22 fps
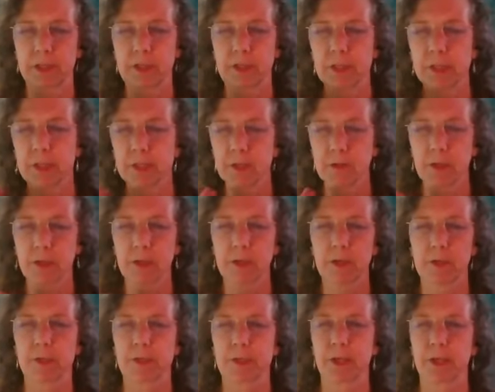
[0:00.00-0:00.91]
just a
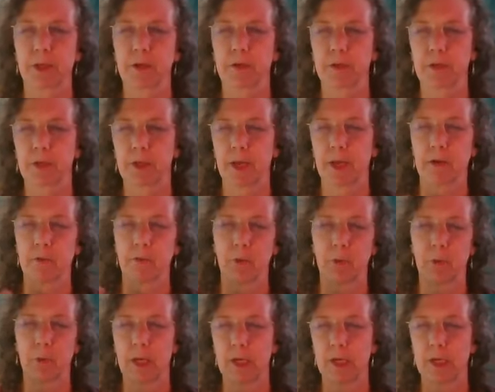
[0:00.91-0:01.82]
little subtle kind
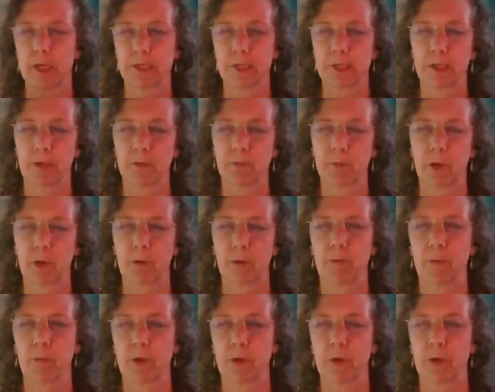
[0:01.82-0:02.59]
of a releasing